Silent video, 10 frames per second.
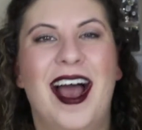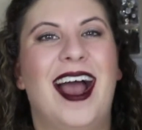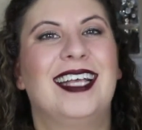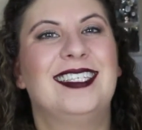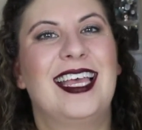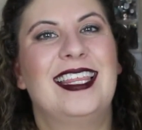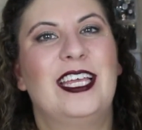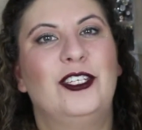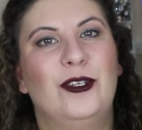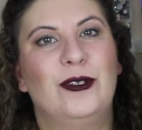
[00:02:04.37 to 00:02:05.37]
I say
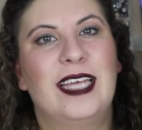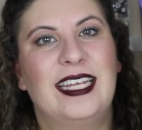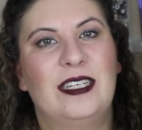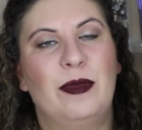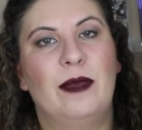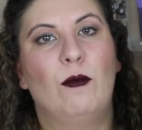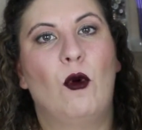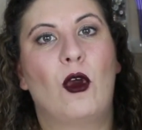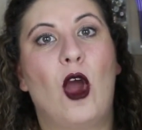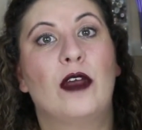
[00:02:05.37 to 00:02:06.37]
they do tend to be
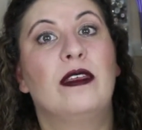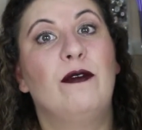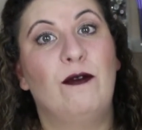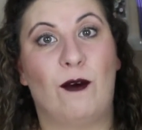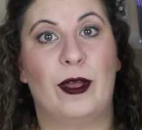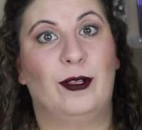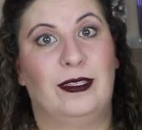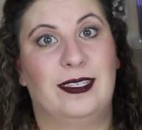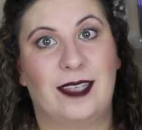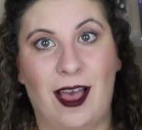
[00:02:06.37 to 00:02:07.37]
more on the
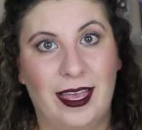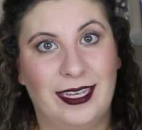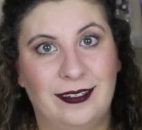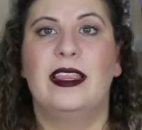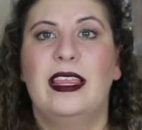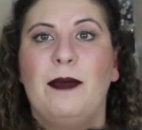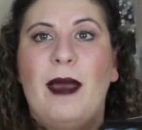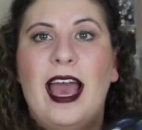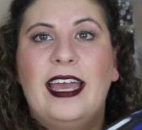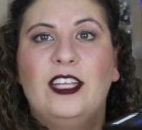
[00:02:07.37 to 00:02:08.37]
foiled side. The
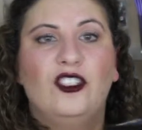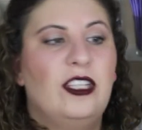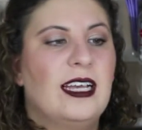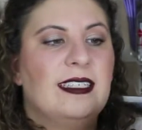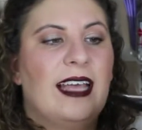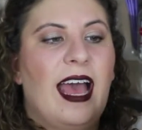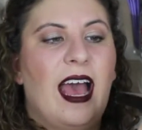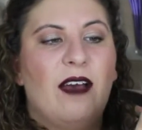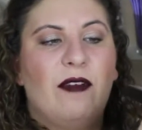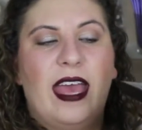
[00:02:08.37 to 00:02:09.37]
package does
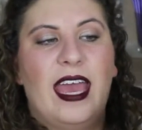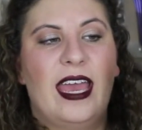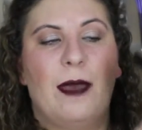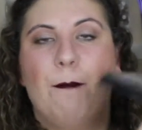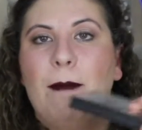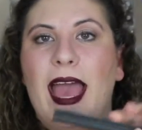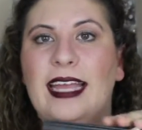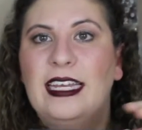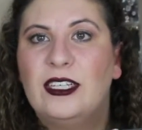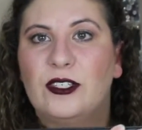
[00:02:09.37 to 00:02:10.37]
have a
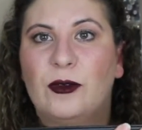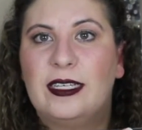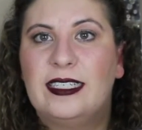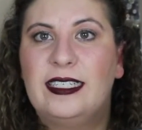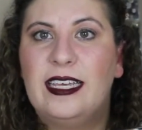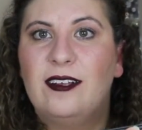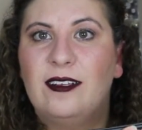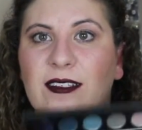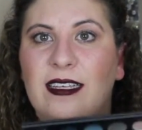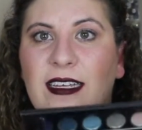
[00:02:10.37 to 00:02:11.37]
magnet, so it
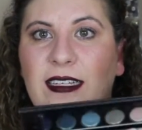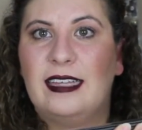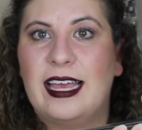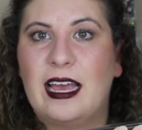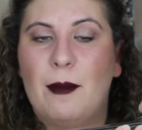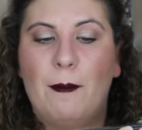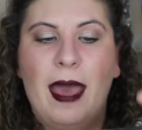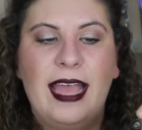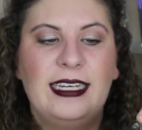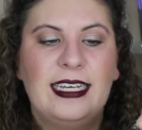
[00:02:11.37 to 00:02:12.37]
seals like a
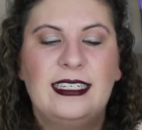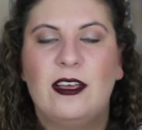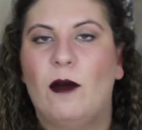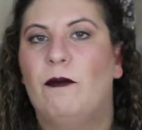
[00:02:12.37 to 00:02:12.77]
magnet.